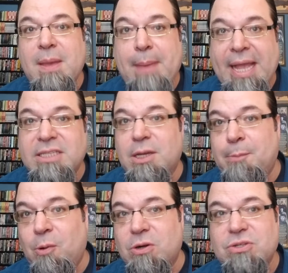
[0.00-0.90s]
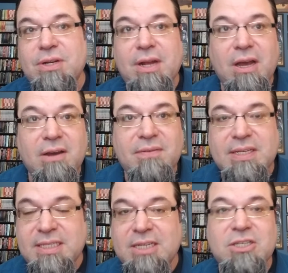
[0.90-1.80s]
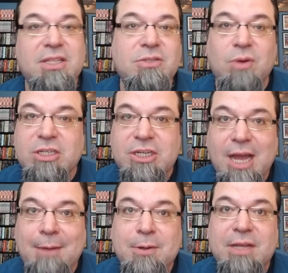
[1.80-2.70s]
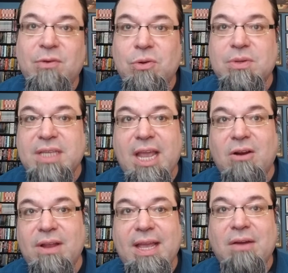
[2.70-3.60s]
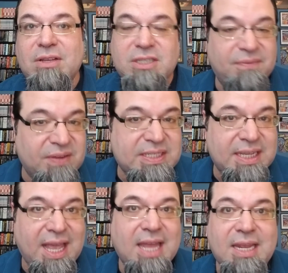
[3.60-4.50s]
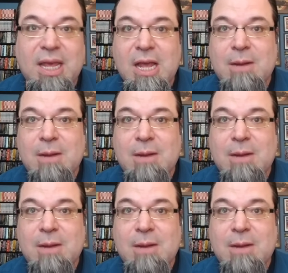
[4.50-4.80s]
paints a portrait of essentially this Russian operative who was carrying out a sophisticated